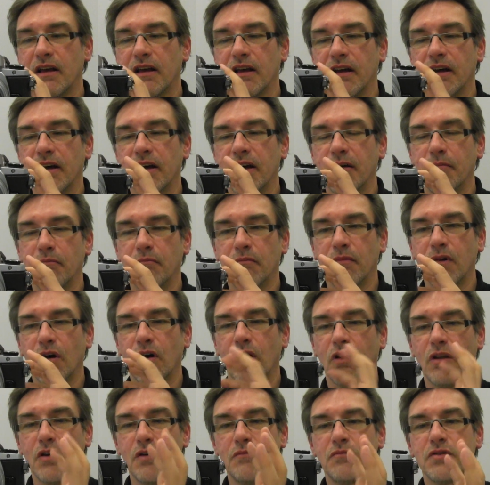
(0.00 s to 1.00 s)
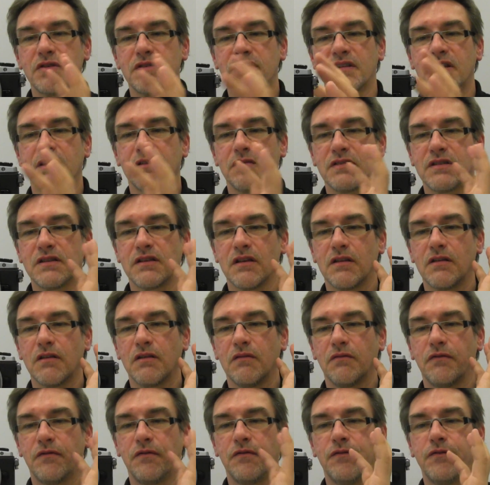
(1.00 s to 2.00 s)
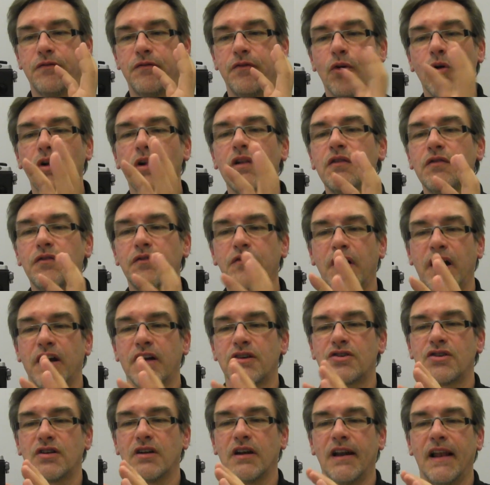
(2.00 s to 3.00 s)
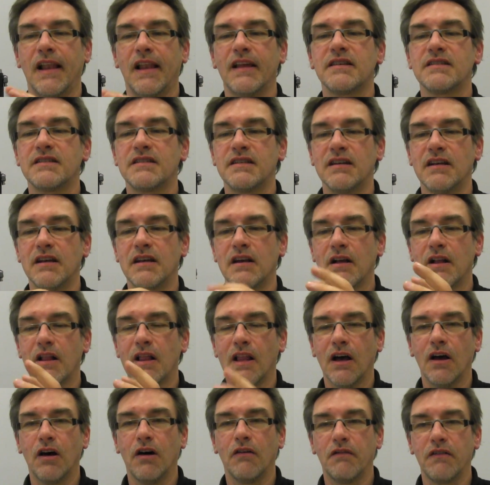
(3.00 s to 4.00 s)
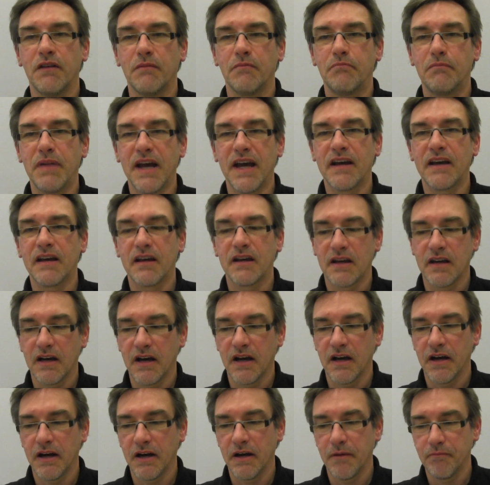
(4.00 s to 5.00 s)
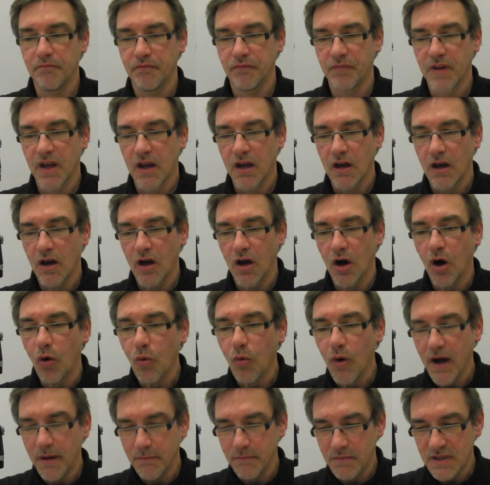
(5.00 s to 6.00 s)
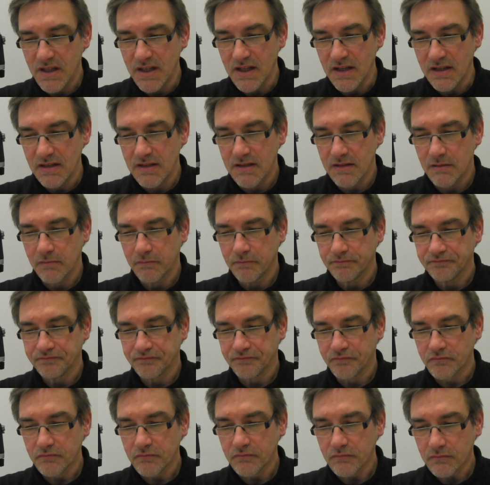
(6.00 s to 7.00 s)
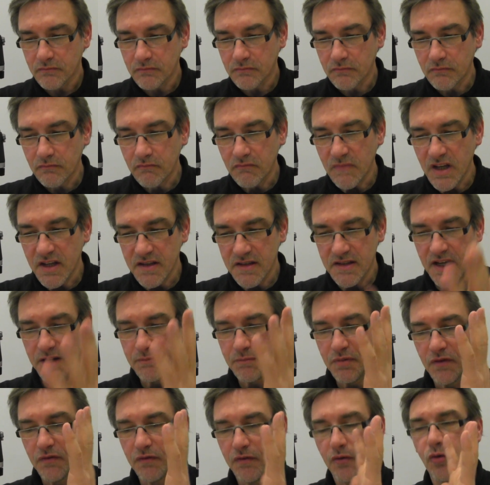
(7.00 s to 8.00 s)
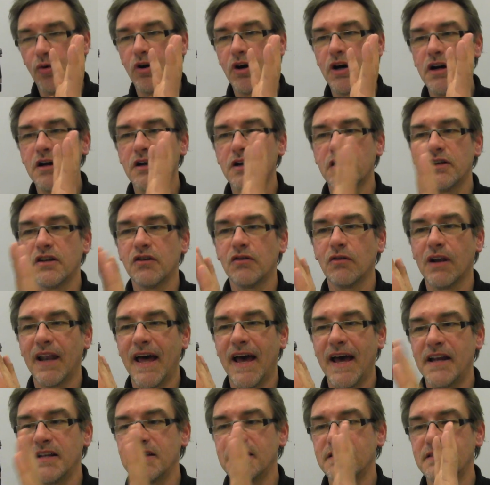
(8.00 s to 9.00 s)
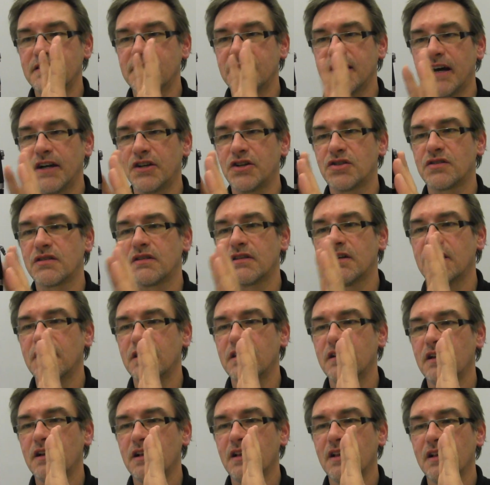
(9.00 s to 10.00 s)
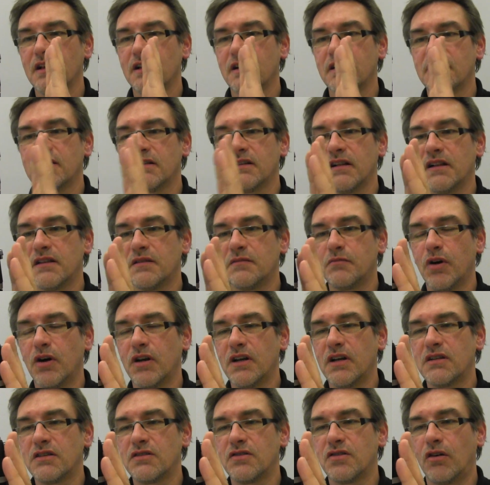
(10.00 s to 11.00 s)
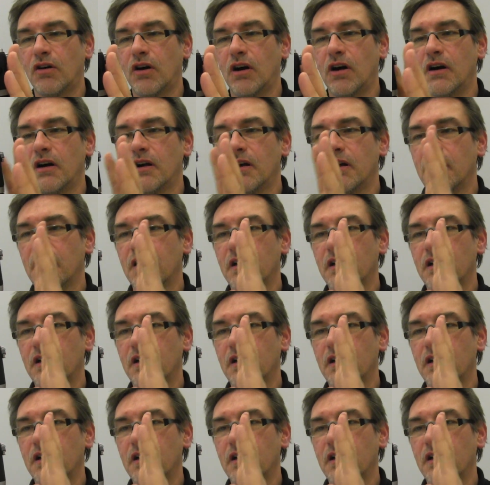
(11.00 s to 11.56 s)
Olympus gives you the full functionality of the big OMDs. Said before, new lens, touchscreen, tilt monitor,